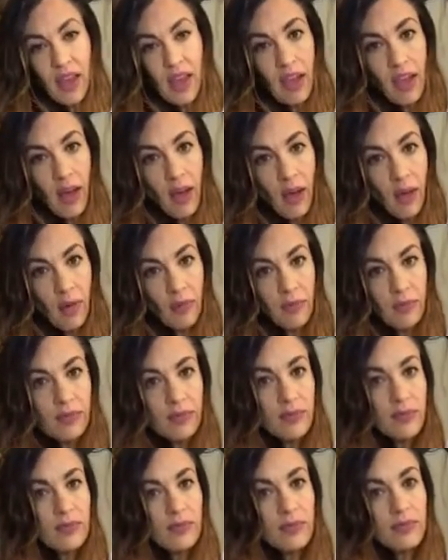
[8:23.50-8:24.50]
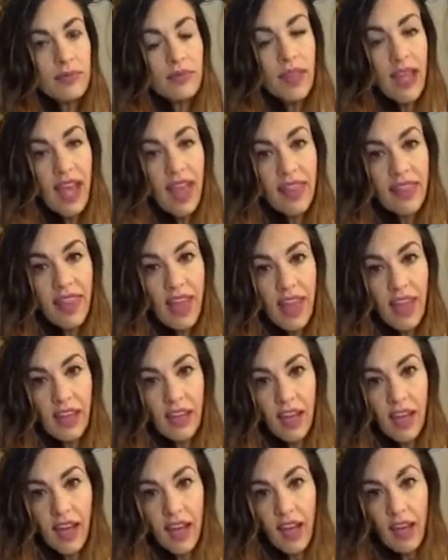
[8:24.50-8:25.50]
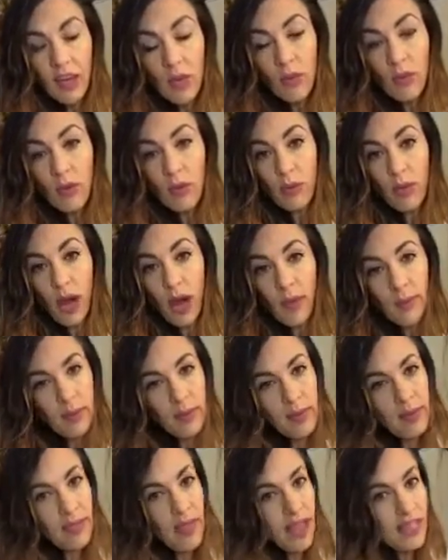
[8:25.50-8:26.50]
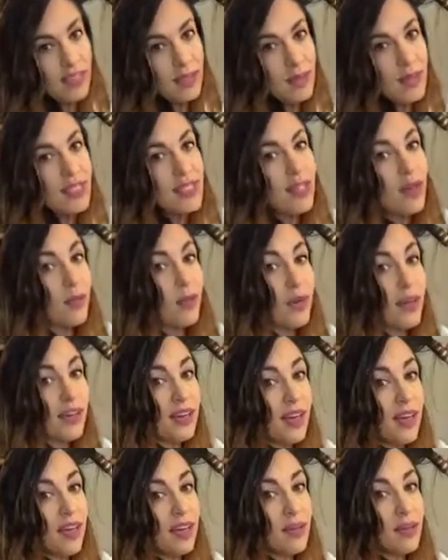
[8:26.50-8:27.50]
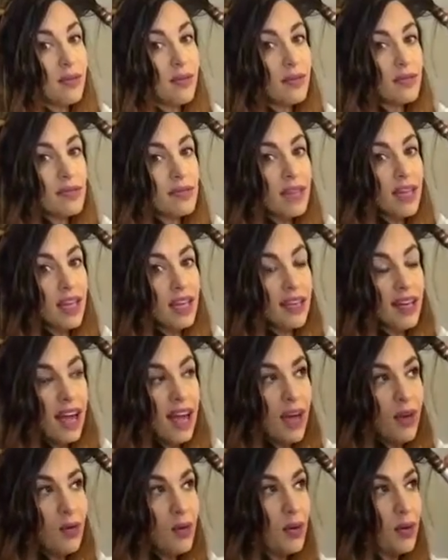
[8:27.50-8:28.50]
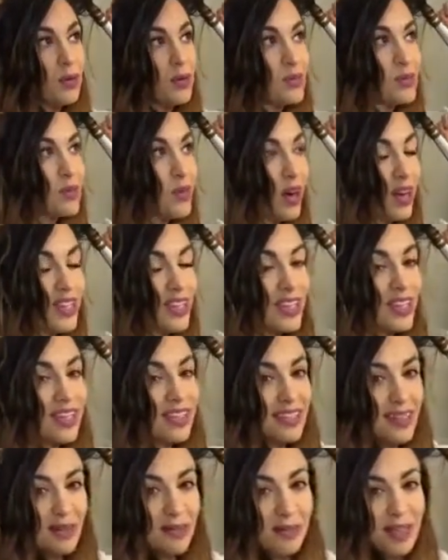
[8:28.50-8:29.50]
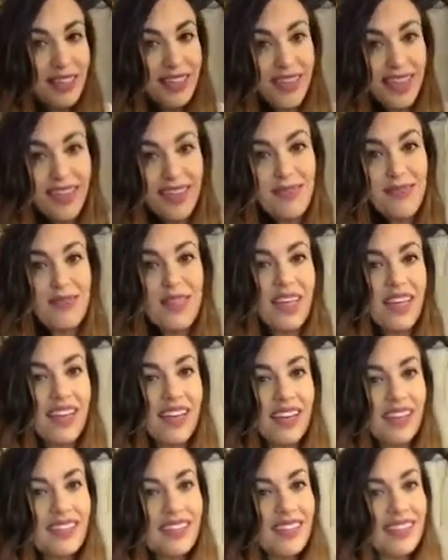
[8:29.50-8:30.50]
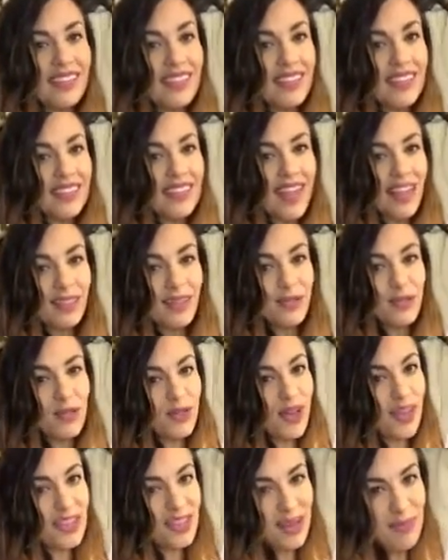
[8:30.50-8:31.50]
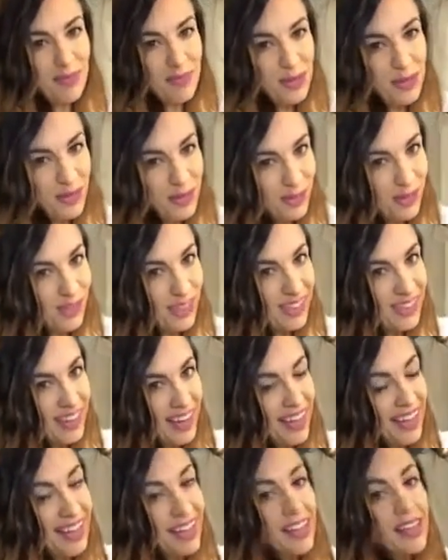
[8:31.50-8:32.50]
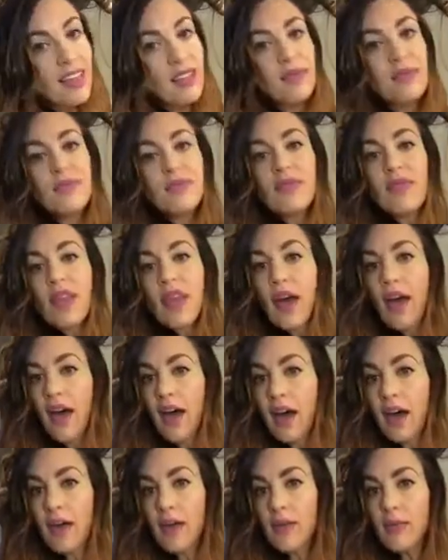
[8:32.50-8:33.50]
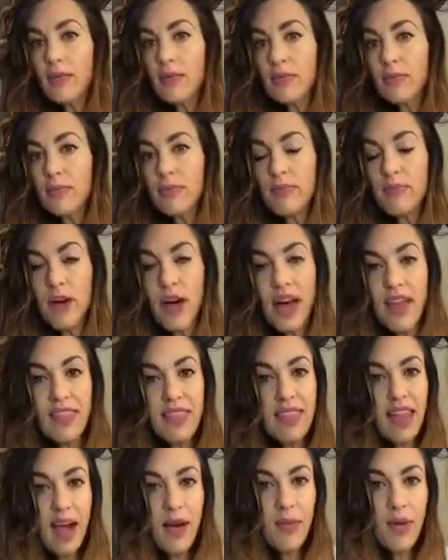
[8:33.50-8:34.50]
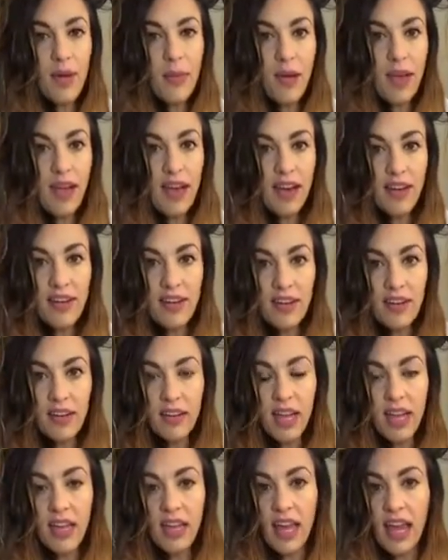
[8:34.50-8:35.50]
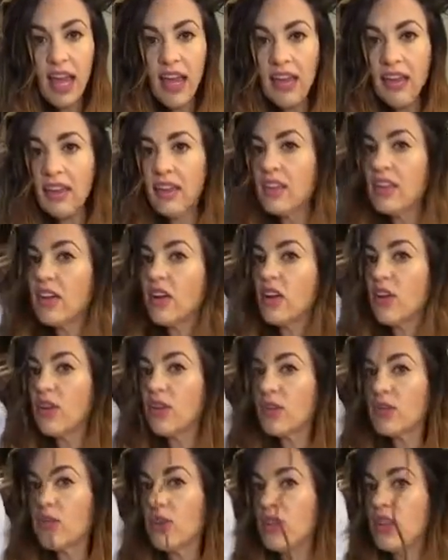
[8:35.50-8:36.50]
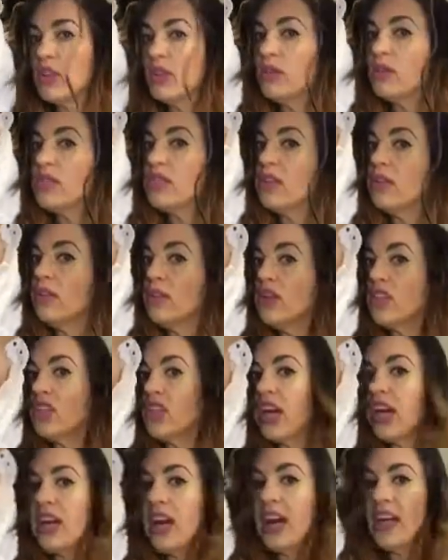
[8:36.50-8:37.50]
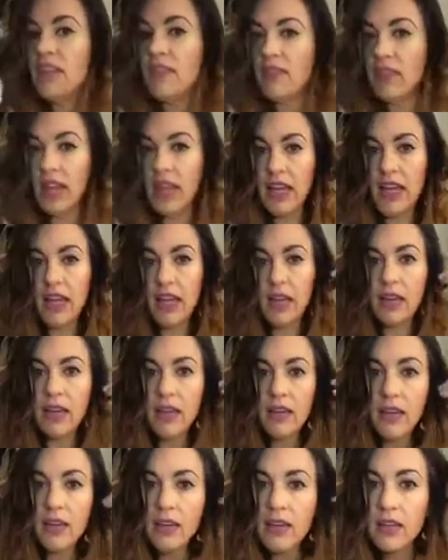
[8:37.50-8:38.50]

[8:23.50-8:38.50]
And then it will probably last me until Monday. Like I won't wash it until Monday because that's what dry shampoo's for, right? But that way my hair, like, and the curls will loosen, which I kind of like.